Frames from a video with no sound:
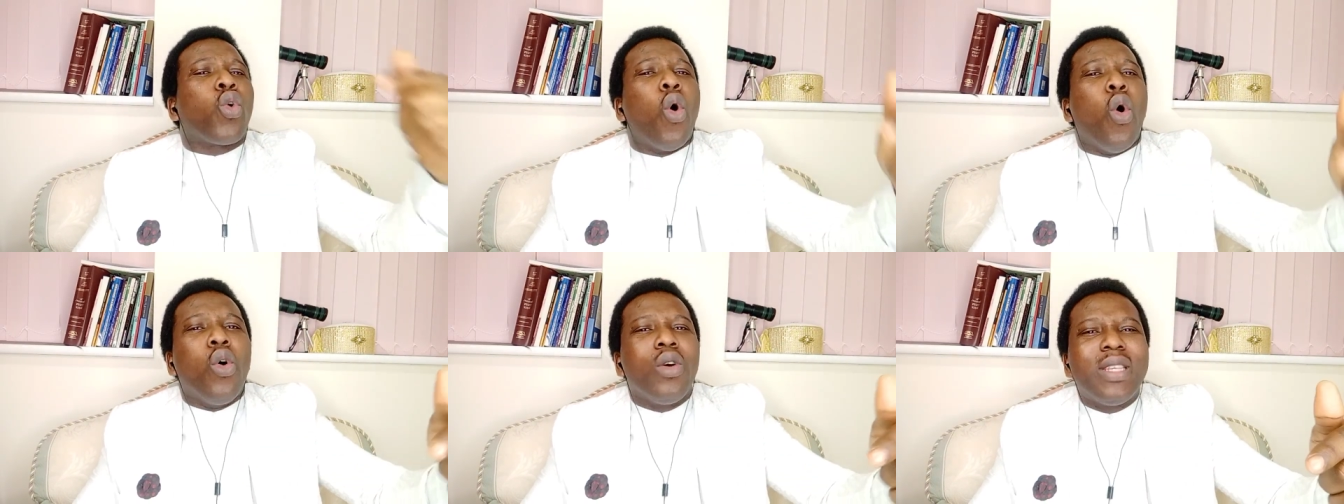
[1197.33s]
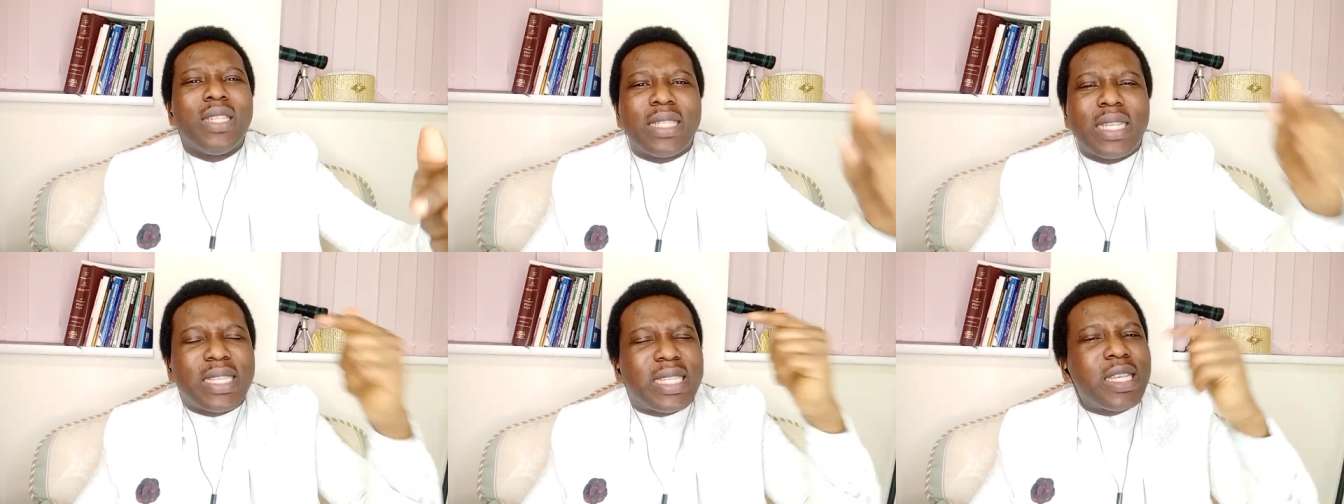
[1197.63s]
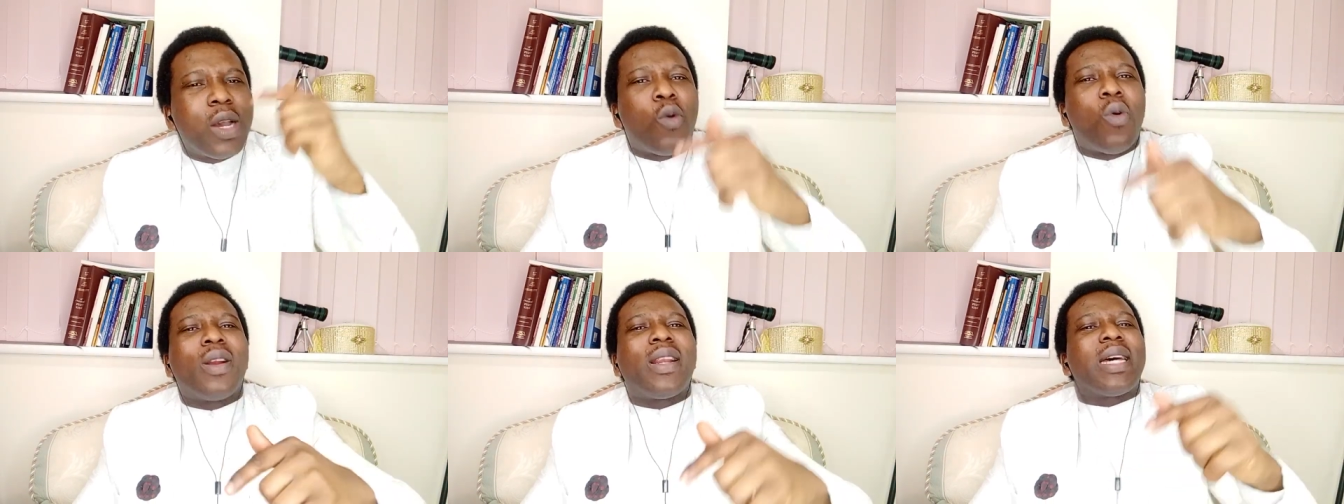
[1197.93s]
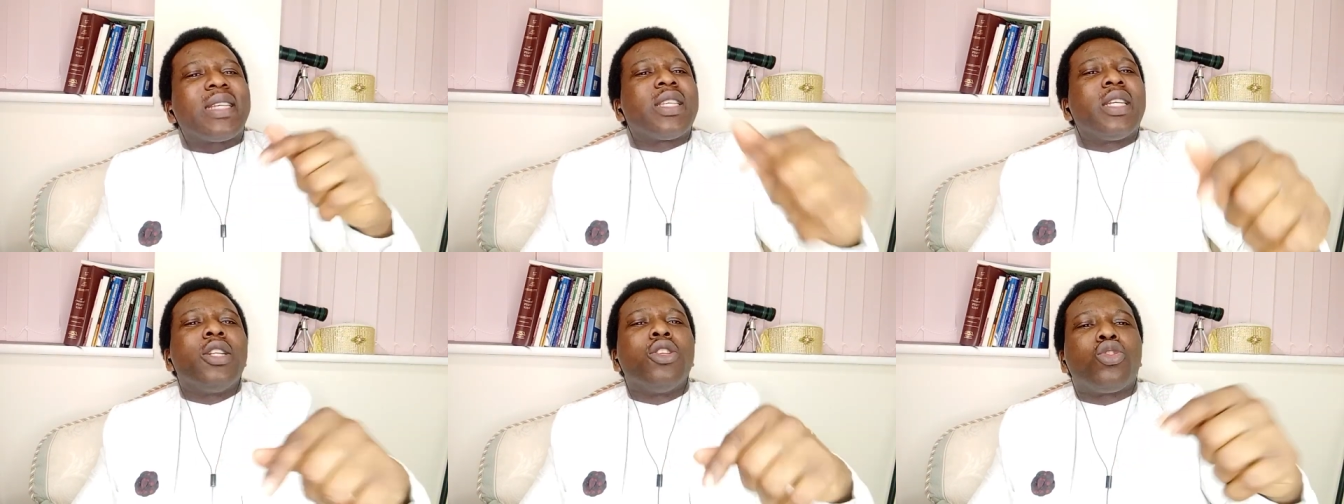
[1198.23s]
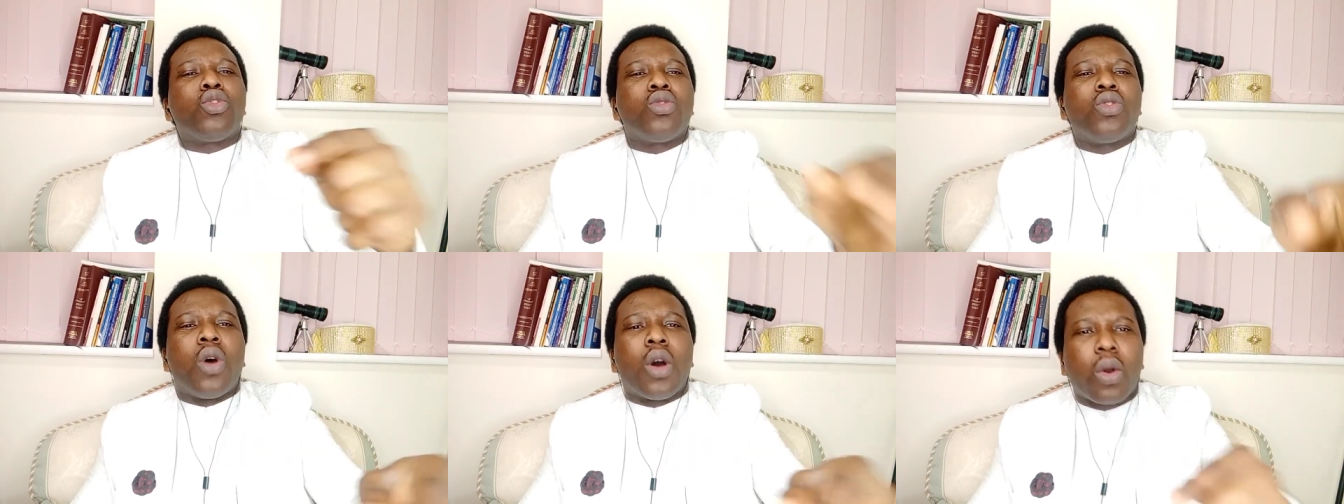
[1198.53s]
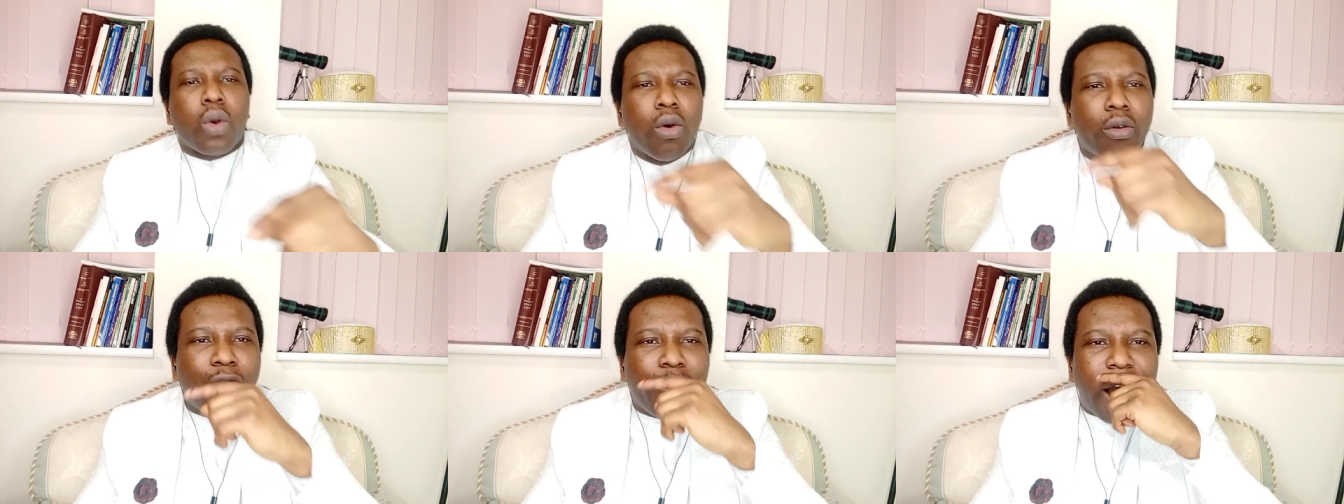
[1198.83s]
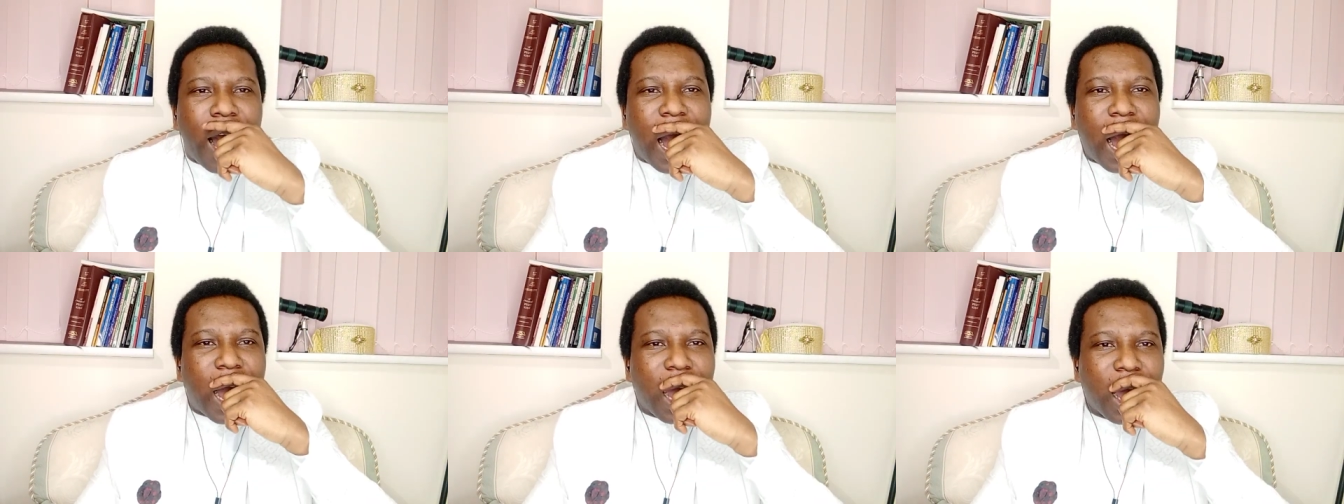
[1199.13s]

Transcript: go is the same one that said they should not go far.